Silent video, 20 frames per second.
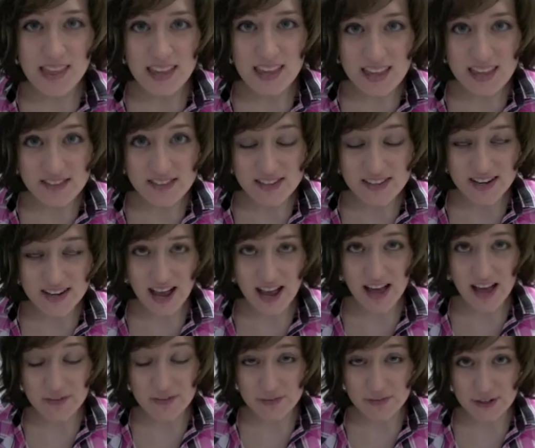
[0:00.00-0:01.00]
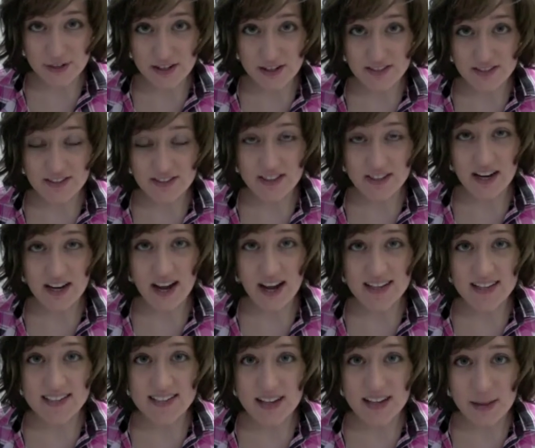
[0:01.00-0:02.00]
even after
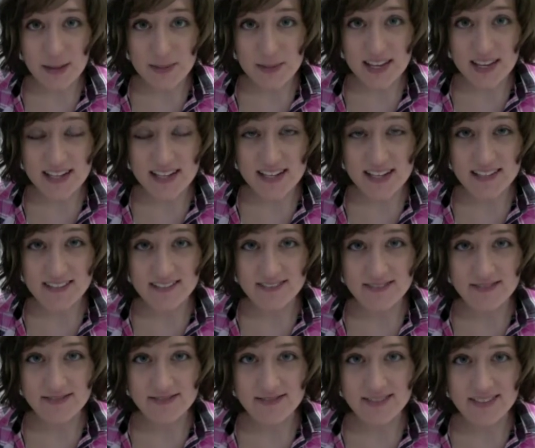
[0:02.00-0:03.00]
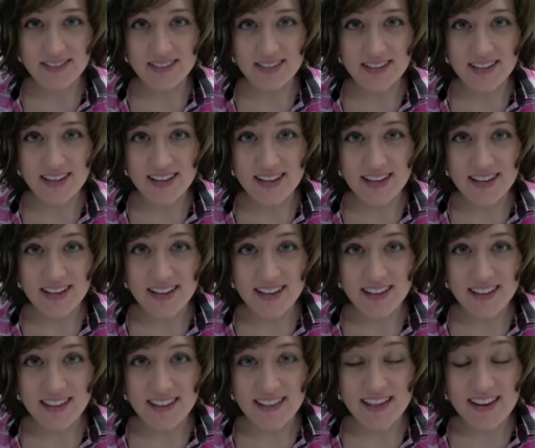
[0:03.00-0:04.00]
I stop eating.
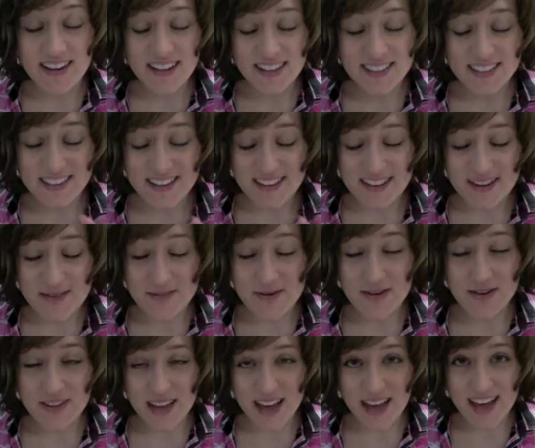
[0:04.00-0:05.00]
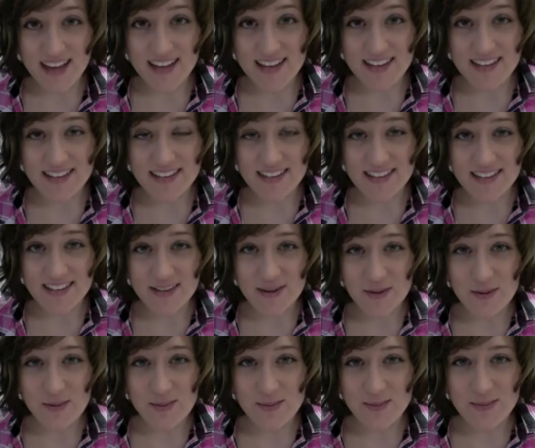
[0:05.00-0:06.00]
Then I think I'm okay,
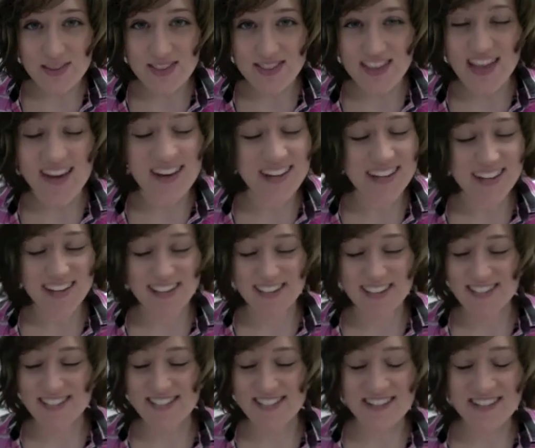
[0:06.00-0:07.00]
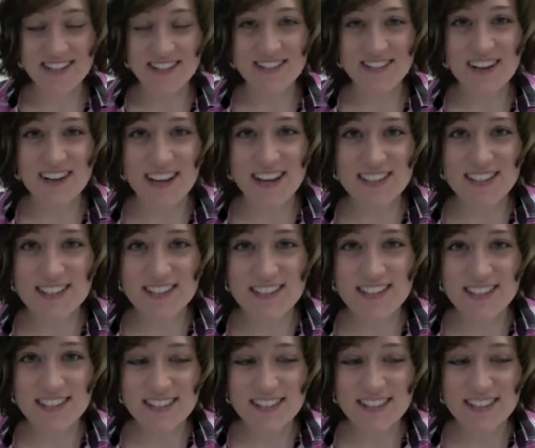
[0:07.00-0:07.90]
but then I get a sugar rush.